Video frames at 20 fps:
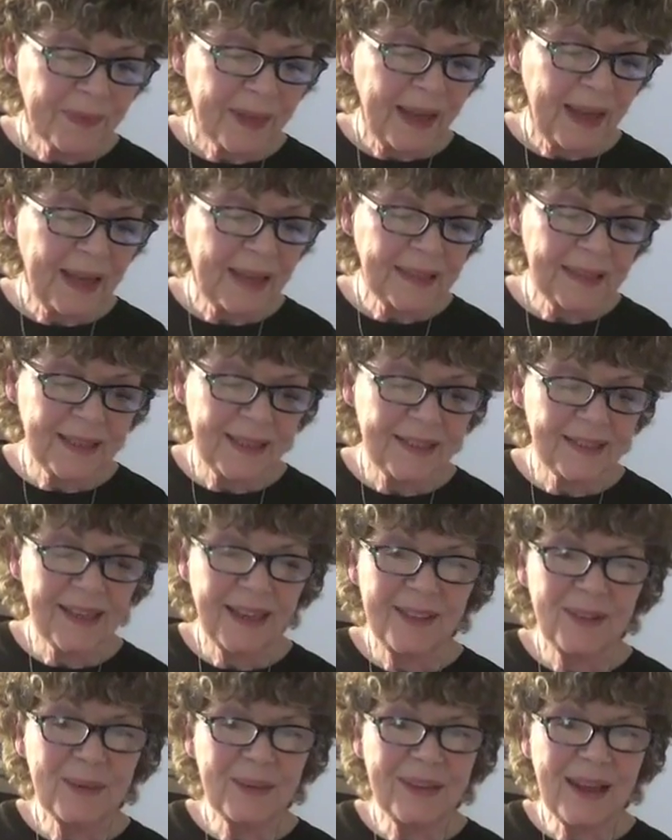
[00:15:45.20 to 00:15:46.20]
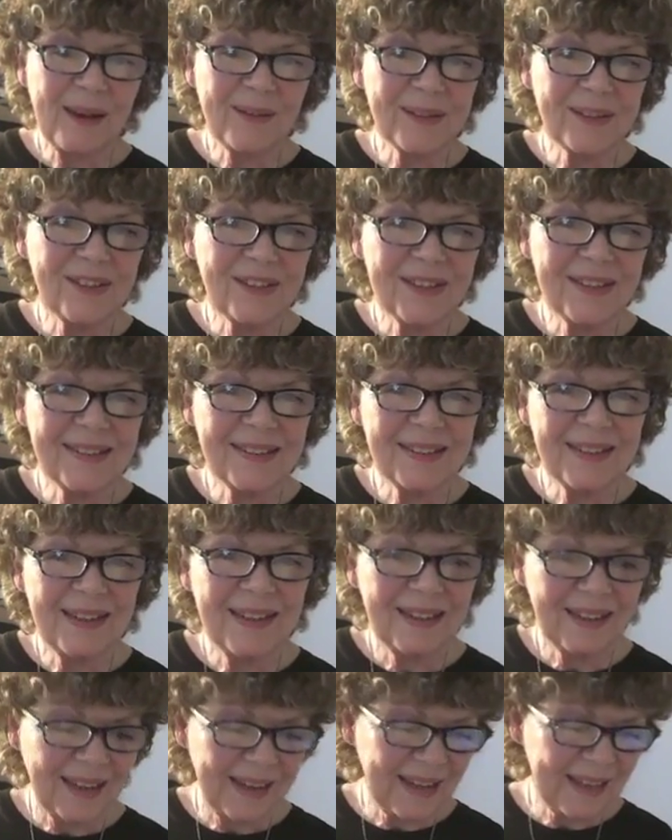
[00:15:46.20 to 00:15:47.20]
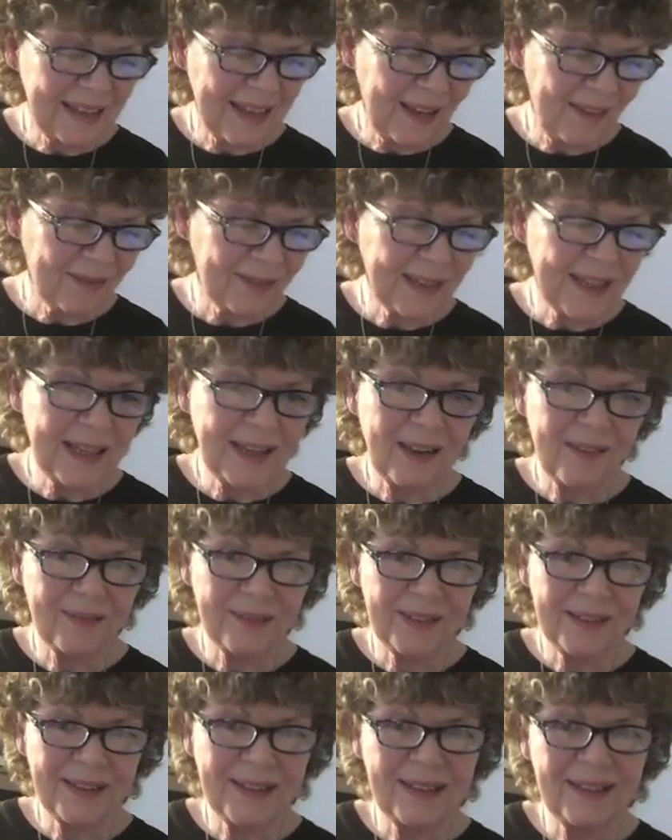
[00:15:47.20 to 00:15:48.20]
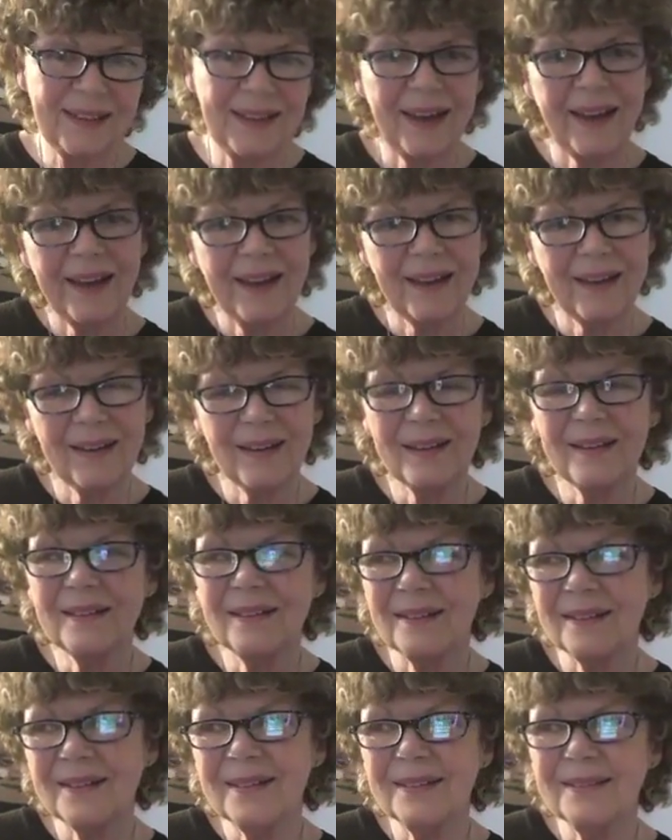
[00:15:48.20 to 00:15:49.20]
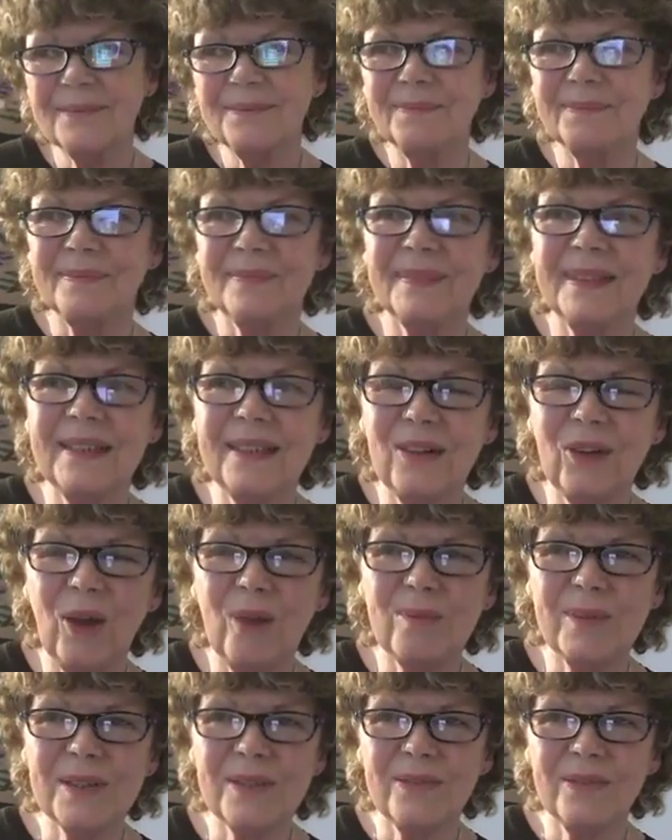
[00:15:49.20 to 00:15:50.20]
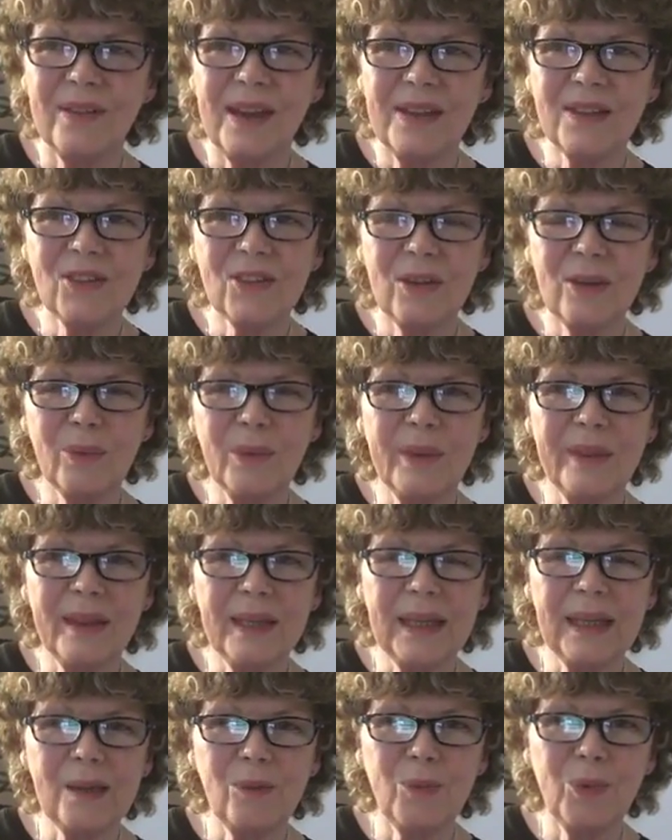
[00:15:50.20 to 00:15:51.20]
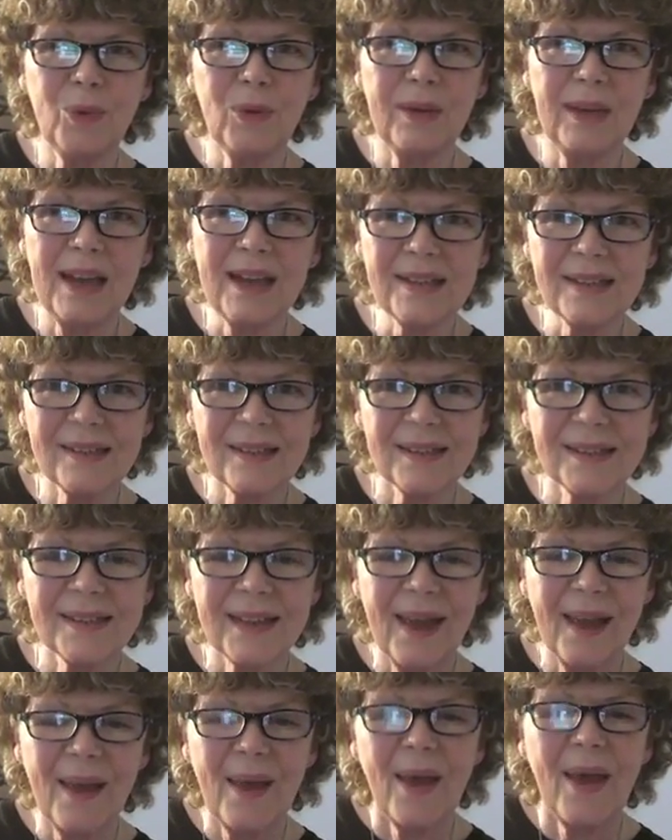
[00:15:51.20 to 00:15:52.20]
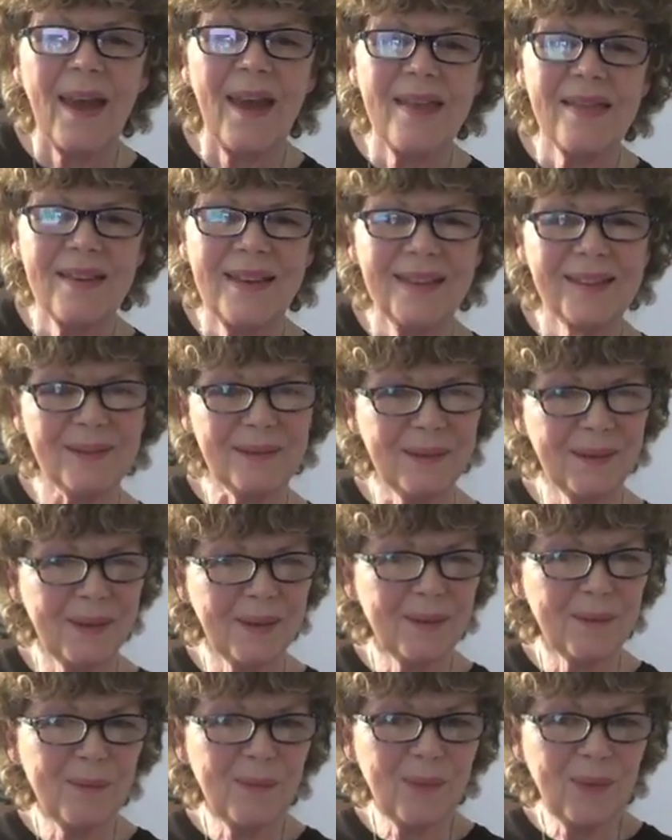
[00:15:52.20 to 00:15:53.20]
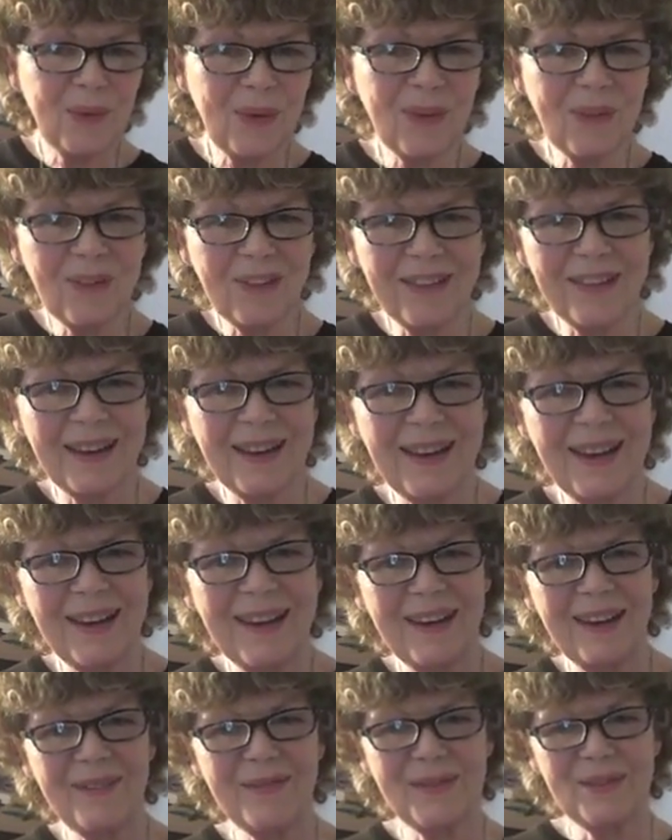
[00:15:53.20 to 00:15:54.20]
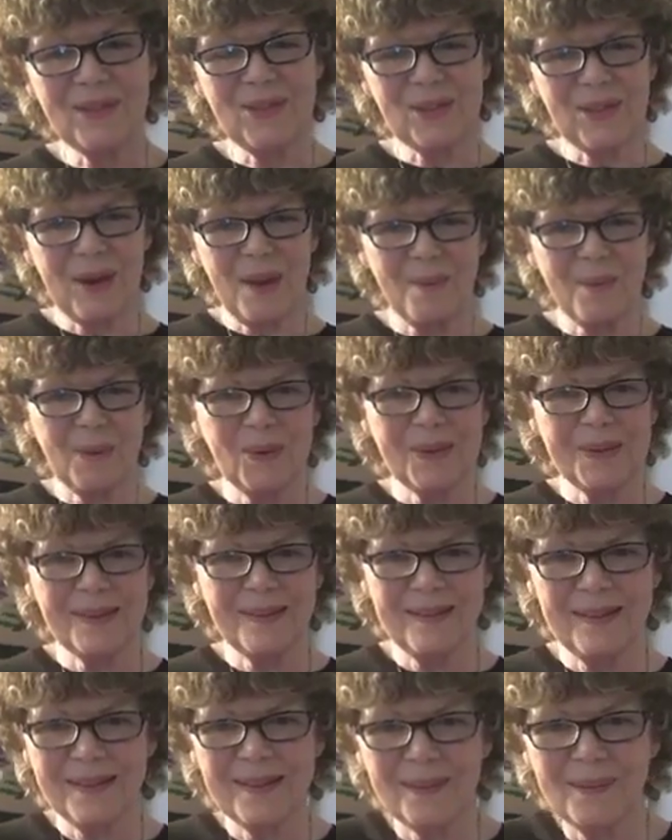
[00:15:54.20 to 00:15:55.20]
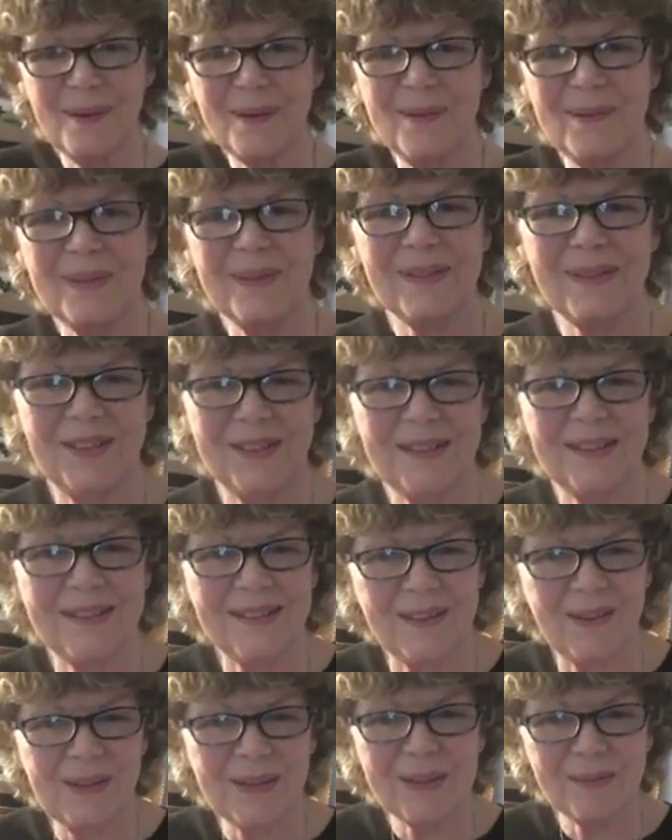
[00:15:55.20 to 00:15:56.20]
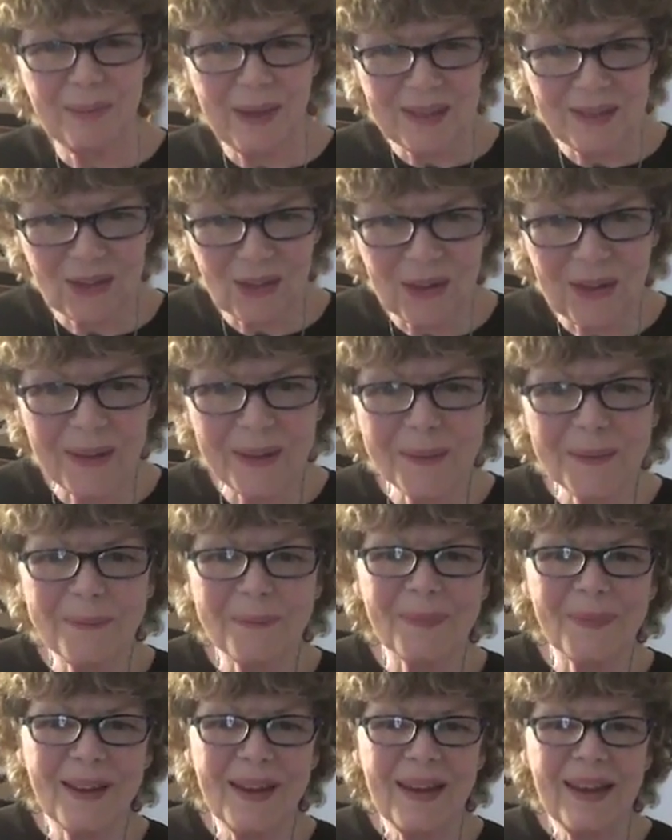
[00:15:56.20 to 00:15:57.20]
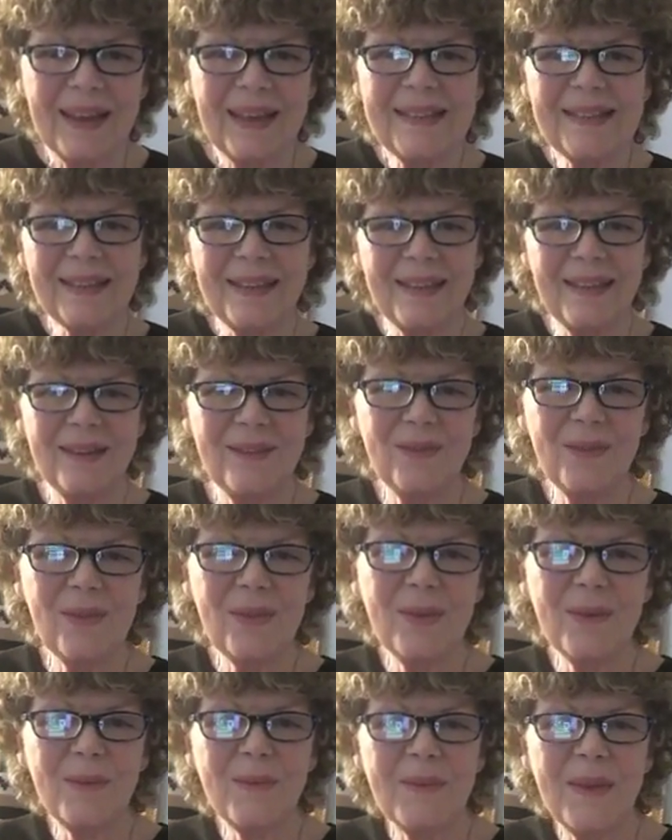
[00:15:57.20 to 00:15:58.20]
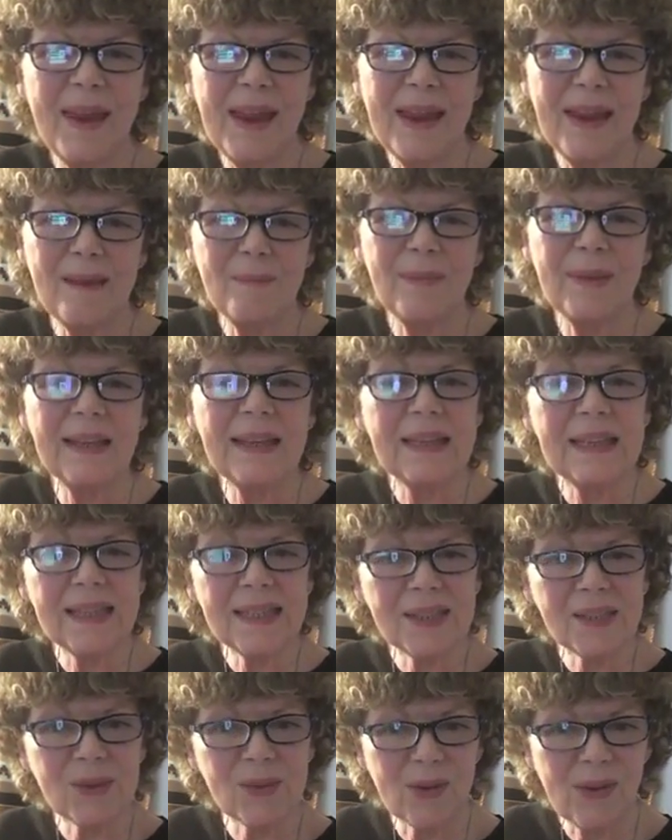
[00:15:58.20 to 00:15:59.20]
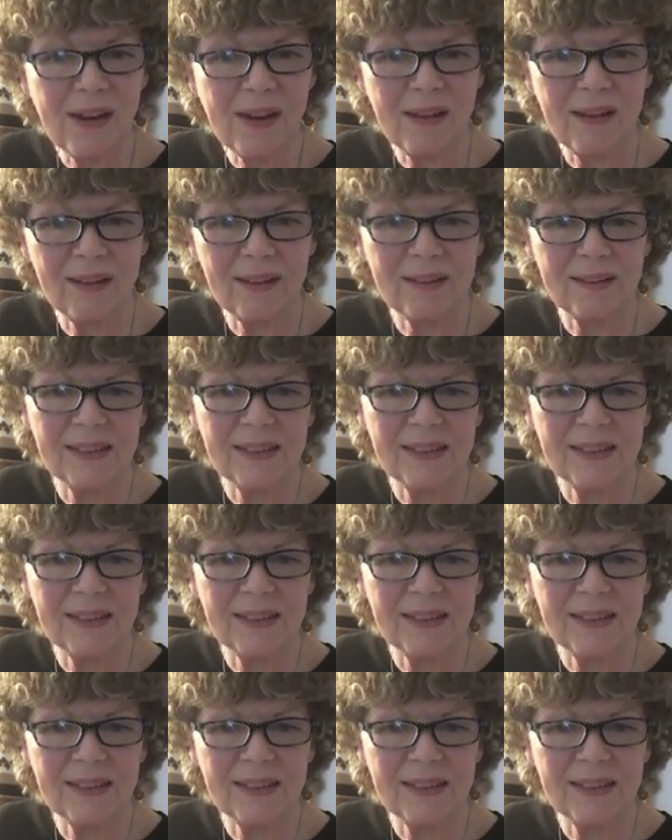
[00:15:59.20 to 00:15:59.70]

And I thought that was just a lovely, lovely little observation with the Hebrew letters. And there's one more that I have to share because this one was just so special. It's even the name Israel,